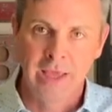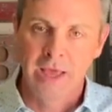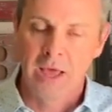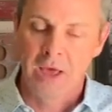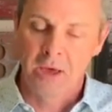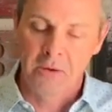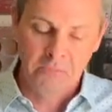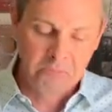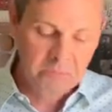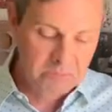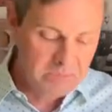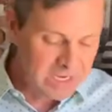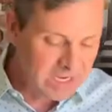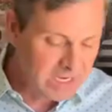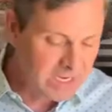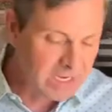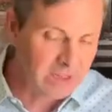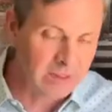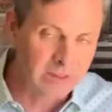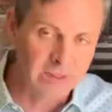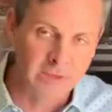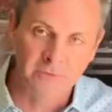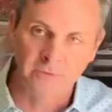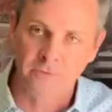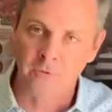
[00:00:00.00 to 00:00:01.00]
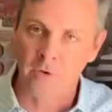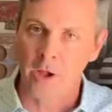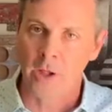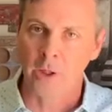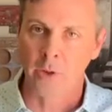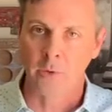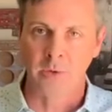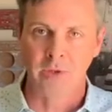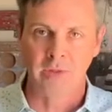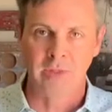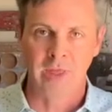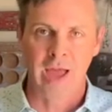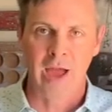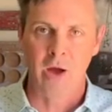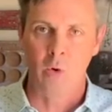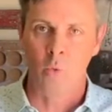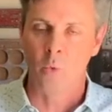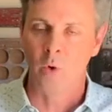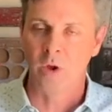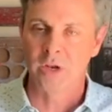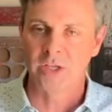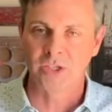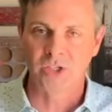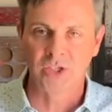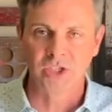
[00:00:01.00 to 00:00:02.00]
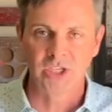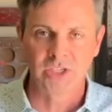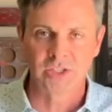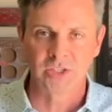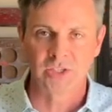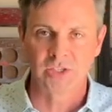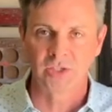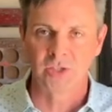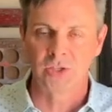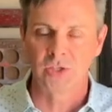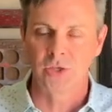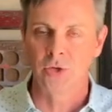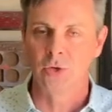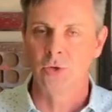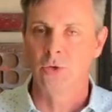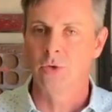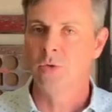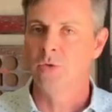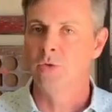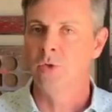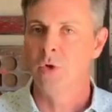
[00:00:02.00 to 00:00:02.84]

Immediately following that, what does Jesus do?